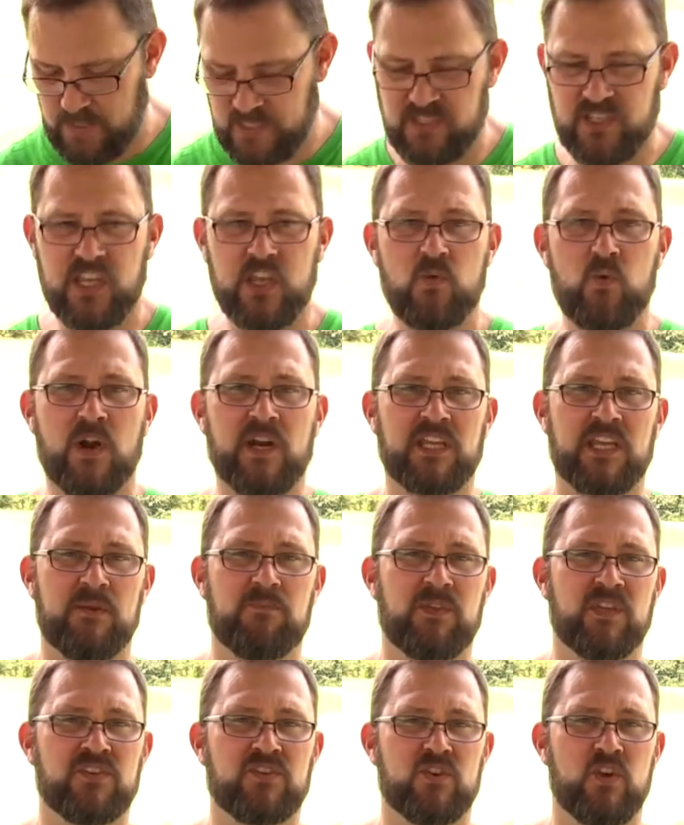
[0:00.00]
Let's say you want to
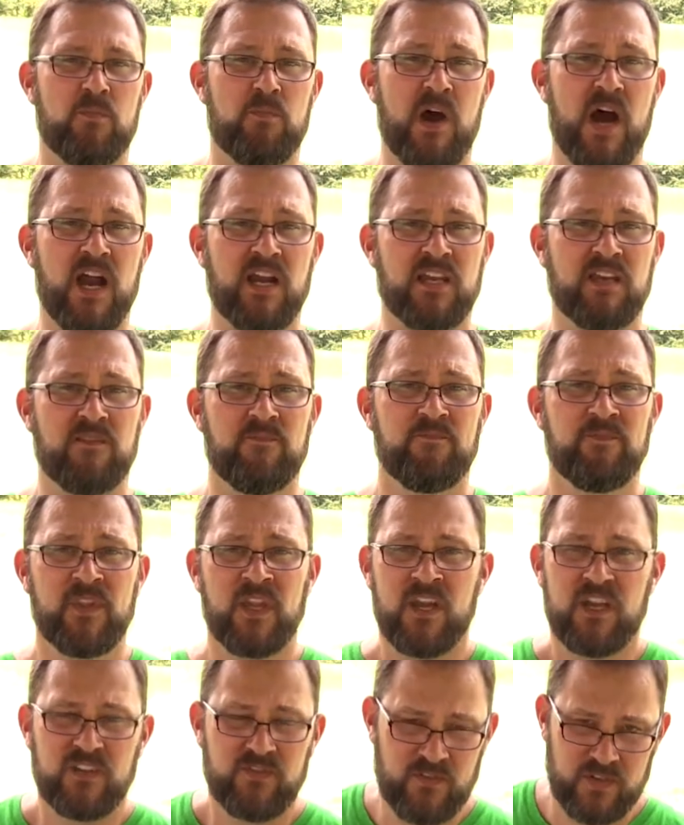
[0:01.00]
keep these in your pocket
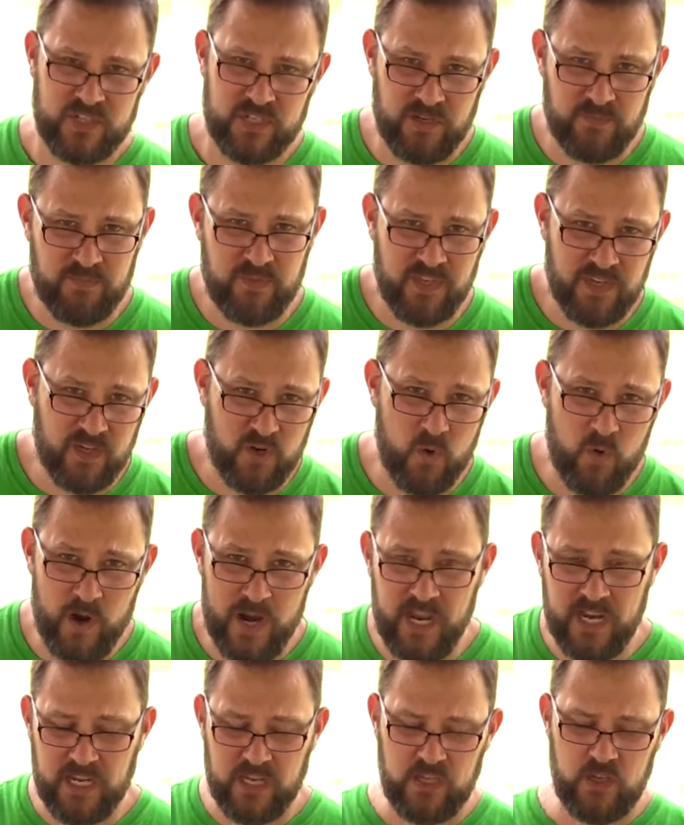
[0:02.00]
for something
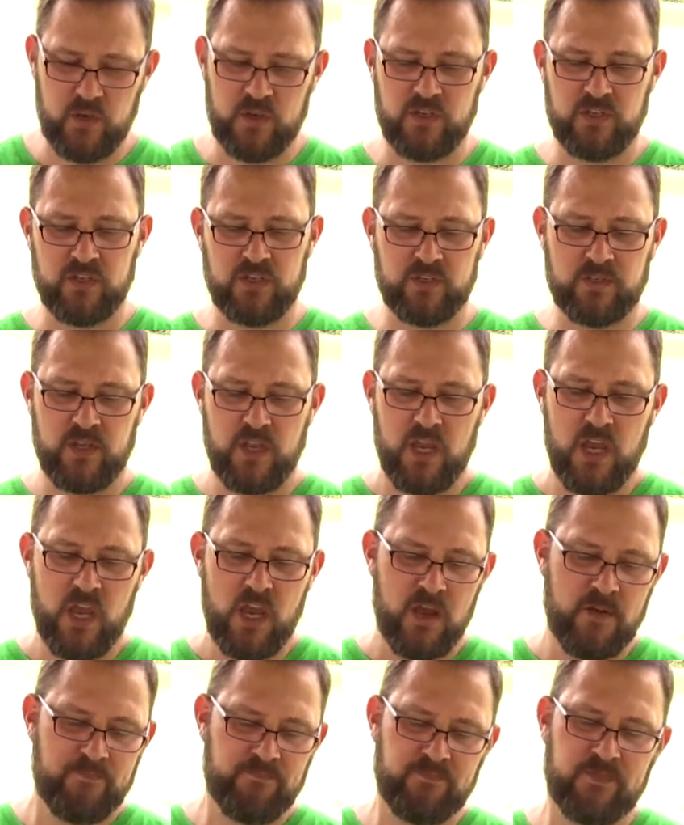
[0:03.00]
quick, and you can just,
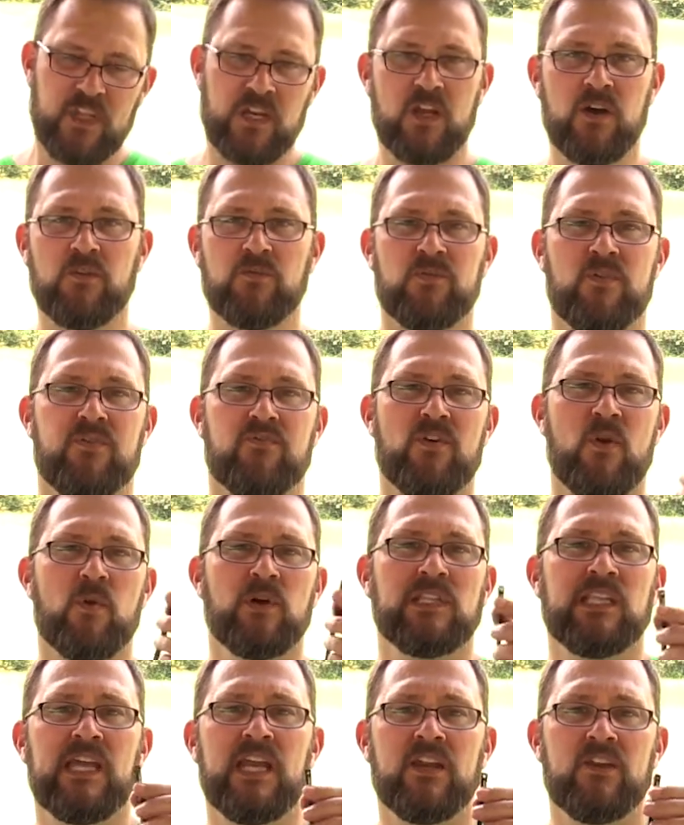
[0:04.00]
you know,
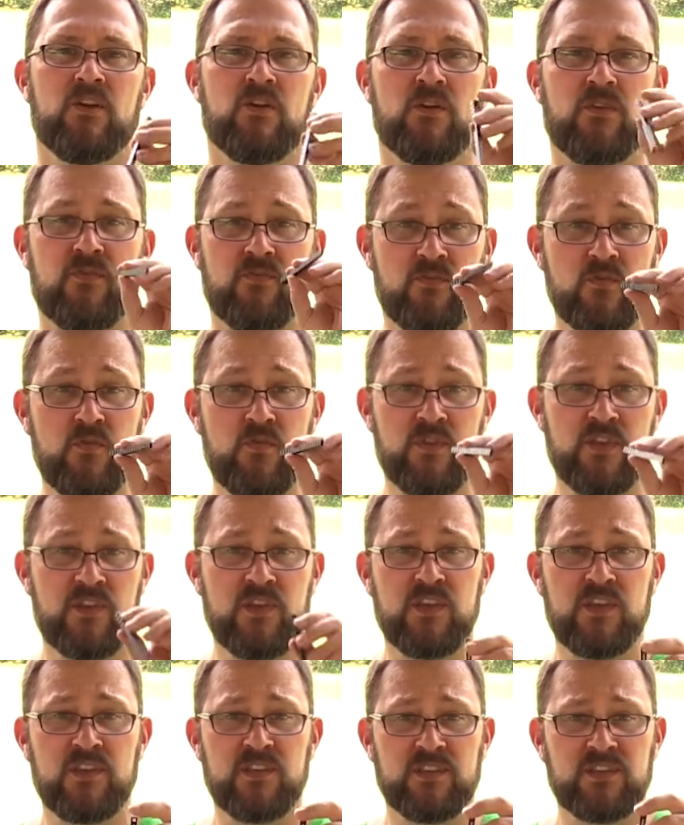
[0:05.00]
throw a lanyard through
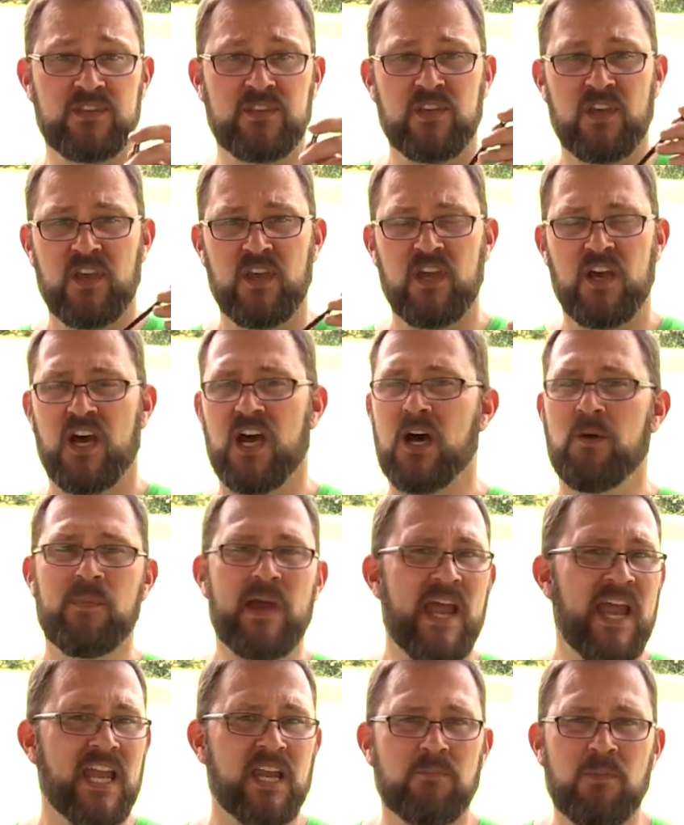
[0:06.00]
these,
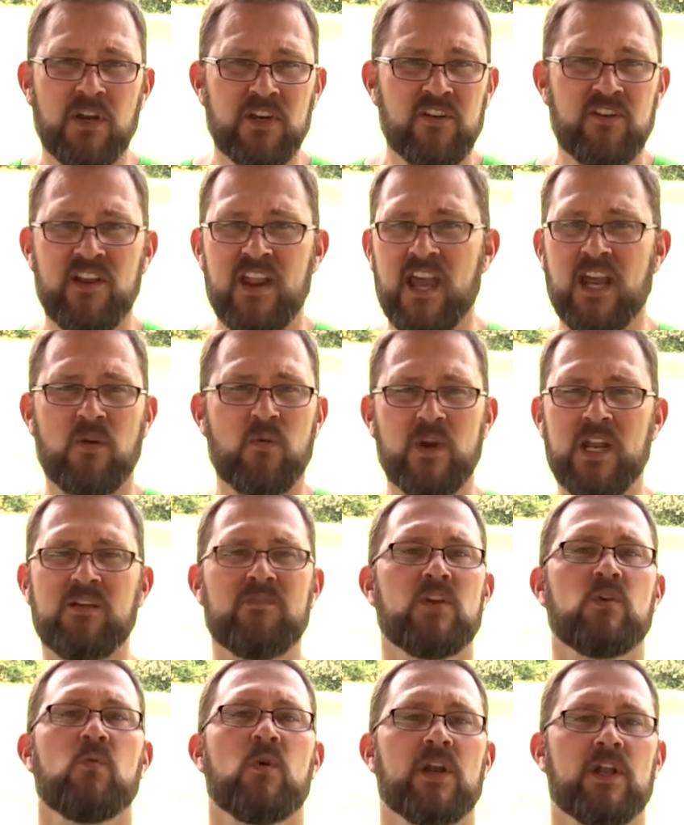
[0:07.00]
hang them on your neck,
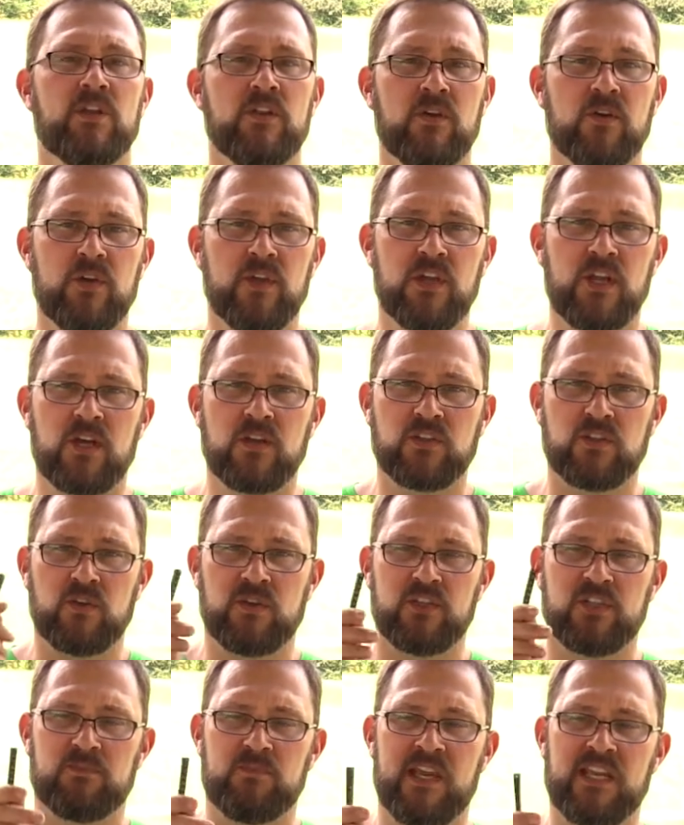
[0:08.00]
whatever you want to do, you know. So
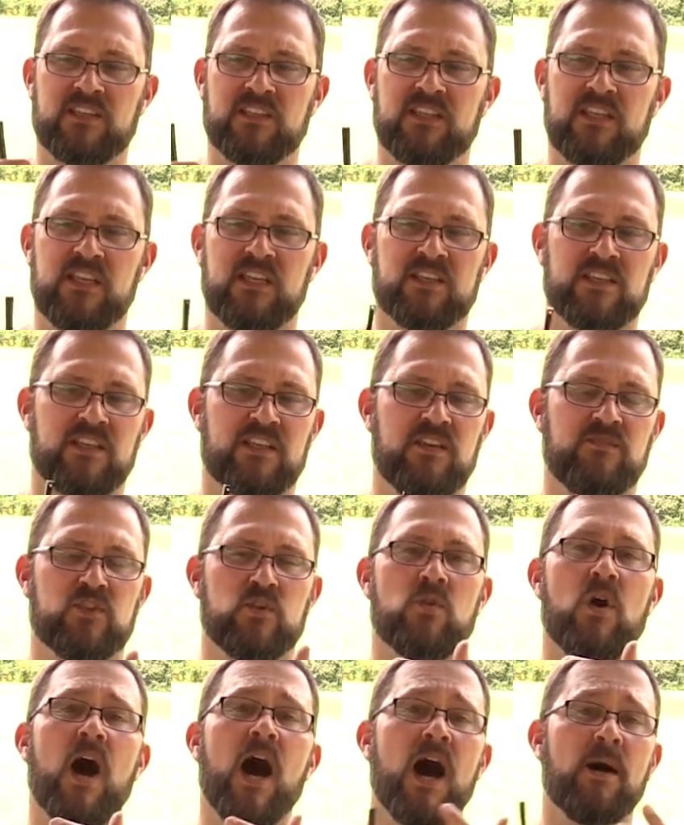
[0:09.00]
it just makes it easy. It gives
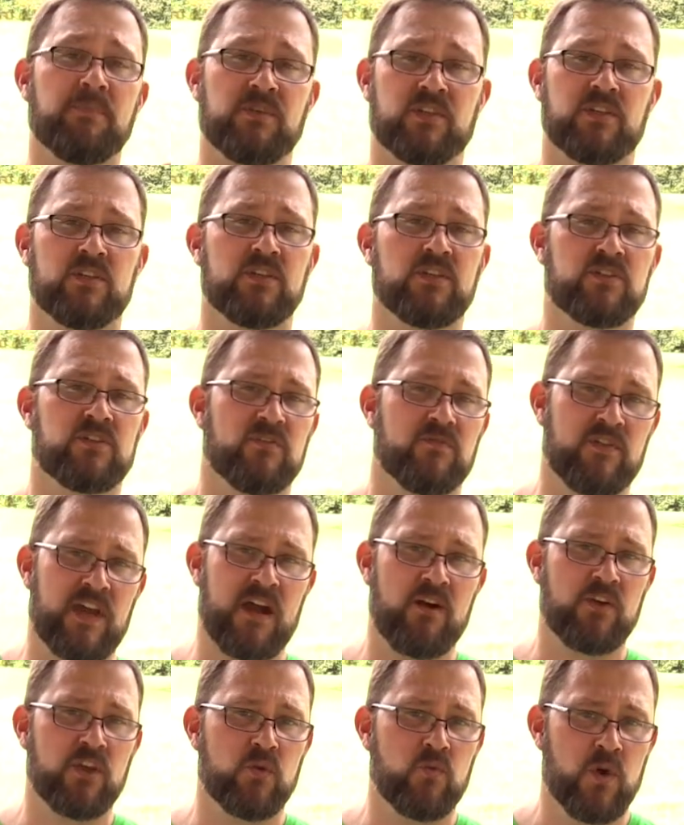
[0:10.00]
you options of
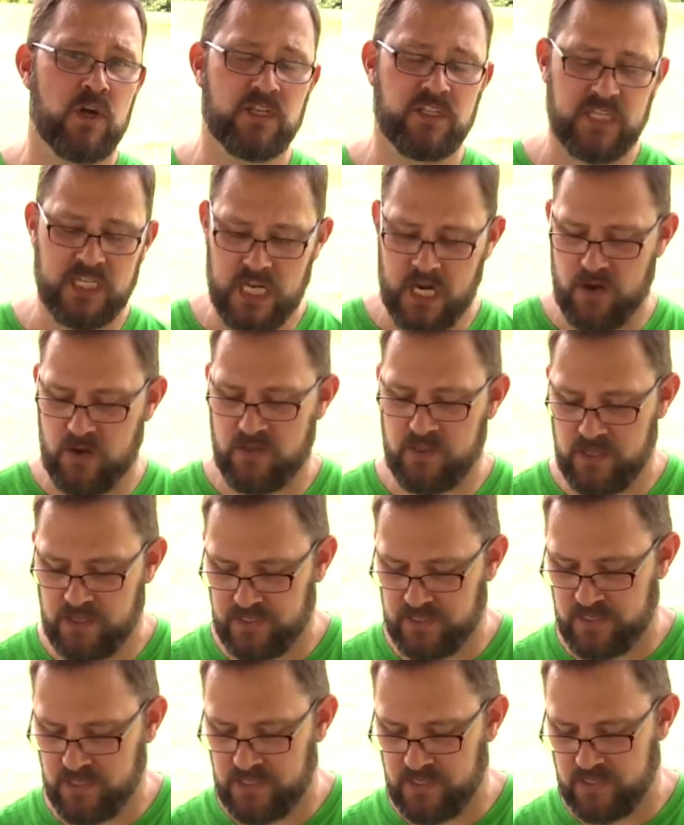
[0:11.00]
how you want to carry
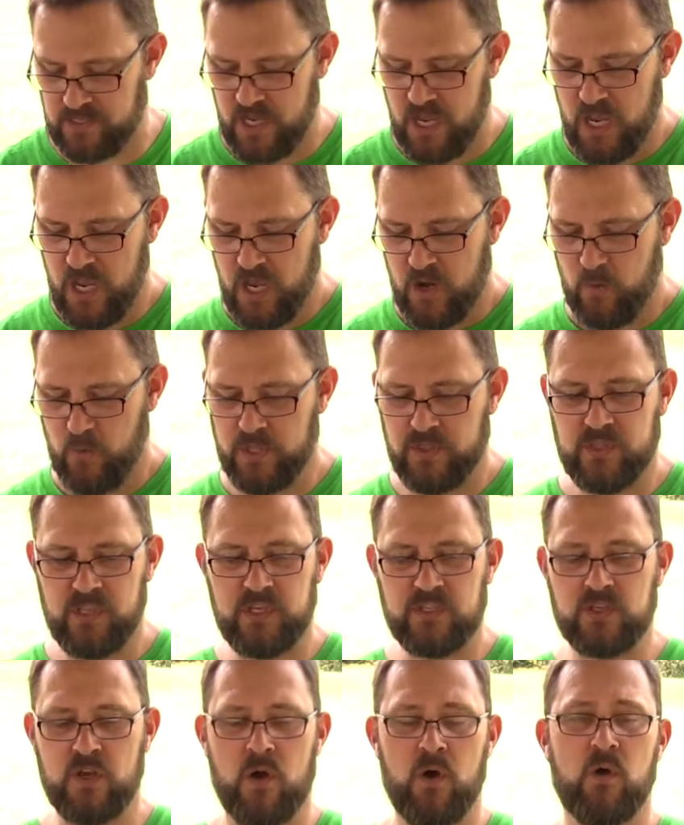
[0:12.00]
these things with
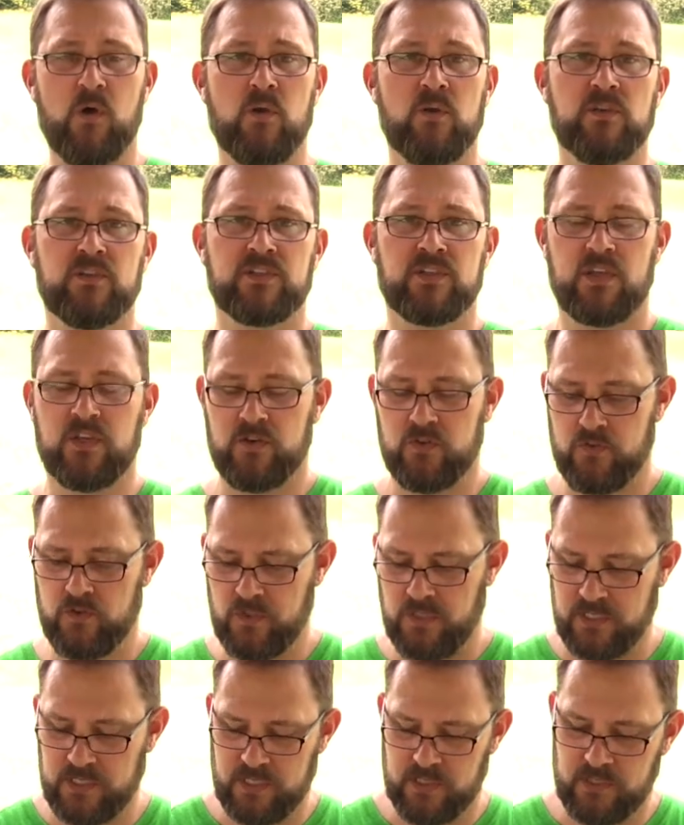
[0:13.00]
these holes
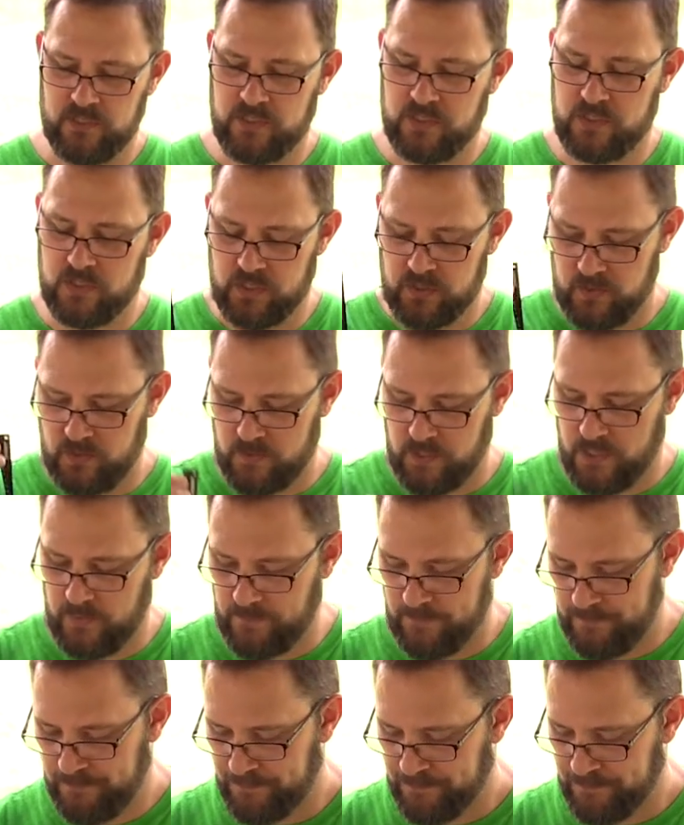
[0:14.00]
drilled into them.